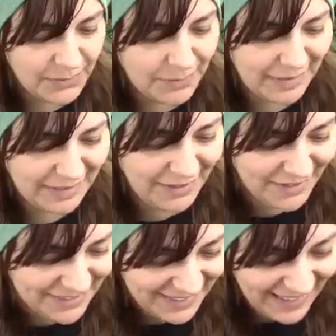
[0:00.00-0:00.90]
Oh my god.
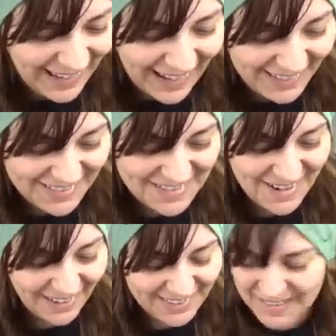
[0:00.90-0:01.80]
I did
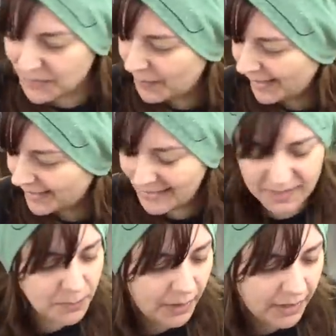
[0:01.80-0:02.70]
not expect this
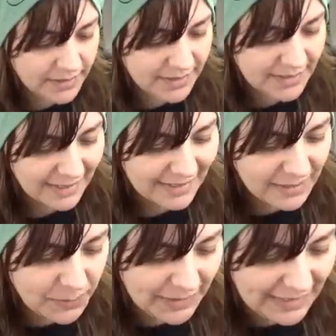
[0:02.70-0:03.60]
box
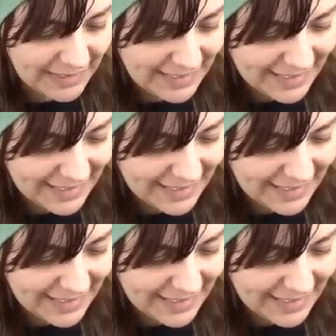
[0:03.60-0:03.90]
to be